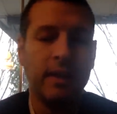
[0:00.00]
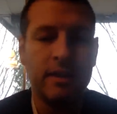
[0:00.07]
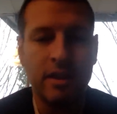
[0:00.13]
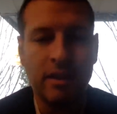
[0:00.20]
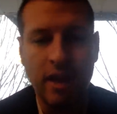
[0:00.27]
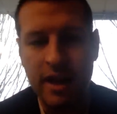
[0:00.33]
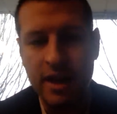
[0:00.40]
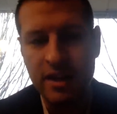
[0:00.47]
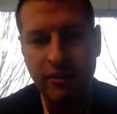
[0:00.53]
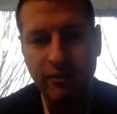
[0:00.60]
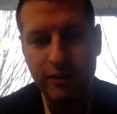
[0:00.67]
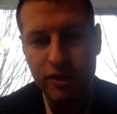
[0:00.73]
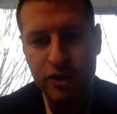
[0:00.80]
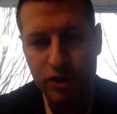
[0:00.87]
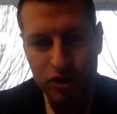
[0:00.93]
There's a lot of
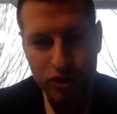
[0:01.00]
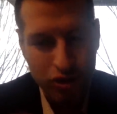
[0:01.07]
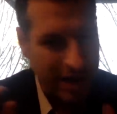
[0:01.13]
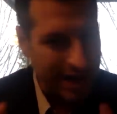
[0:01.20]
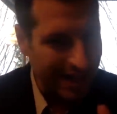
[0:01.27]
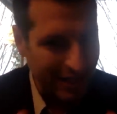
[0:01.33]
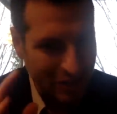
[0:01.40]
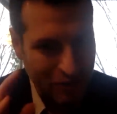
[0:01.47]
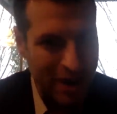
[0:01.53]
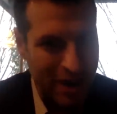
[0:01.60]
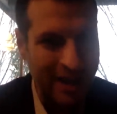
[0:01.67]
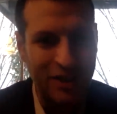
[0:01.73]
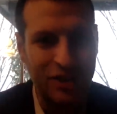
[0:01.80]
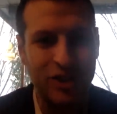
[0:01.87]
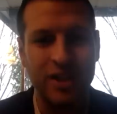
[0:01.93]
different trading
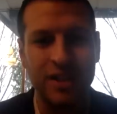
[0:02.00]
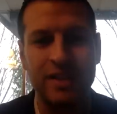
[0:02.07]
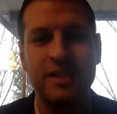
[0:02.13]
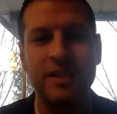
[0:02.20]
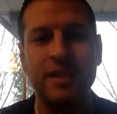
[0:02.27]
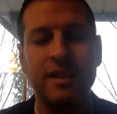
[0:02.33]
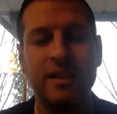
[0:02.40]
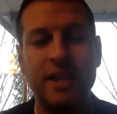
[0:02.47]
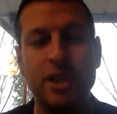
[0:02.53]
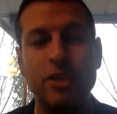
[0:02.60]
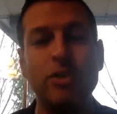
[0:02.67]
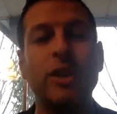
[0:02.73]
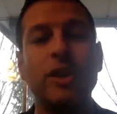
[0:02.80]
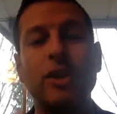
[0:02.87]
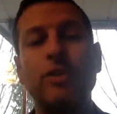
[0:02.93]
strategies that
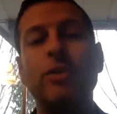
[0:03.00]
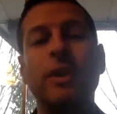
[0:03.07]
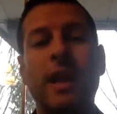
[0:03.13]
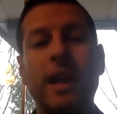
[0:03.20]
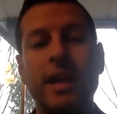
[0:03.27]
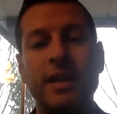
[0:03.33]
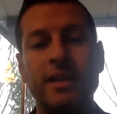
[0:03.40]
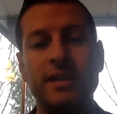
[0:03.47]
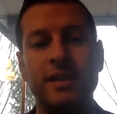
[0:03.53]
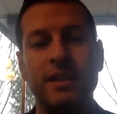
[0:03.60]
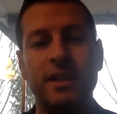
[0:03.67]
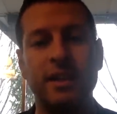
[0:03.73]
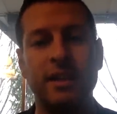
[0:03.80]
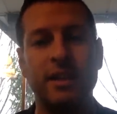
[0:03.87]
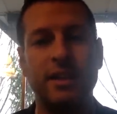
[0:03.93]
you can
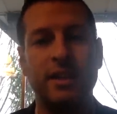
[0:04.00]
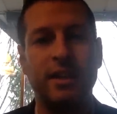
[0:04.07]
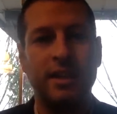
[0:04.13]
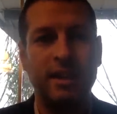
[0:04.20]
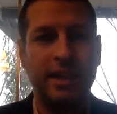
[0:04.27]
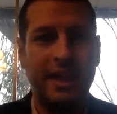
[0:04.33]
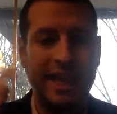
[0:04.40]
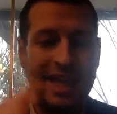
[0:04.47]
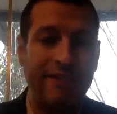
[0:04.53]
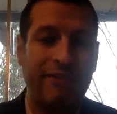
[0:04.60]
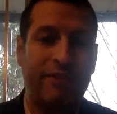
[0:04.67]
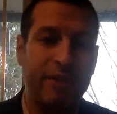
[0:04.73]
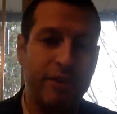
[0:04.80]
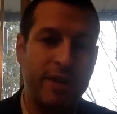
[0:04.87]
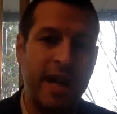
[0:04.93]
utilize
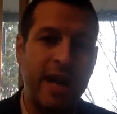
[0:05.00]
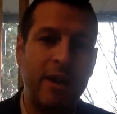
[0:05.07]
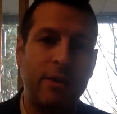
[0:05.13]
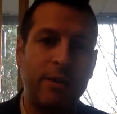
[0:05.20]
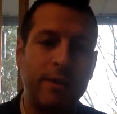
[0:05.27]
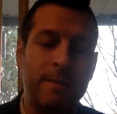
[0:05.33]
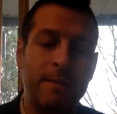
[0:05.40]
if you're down.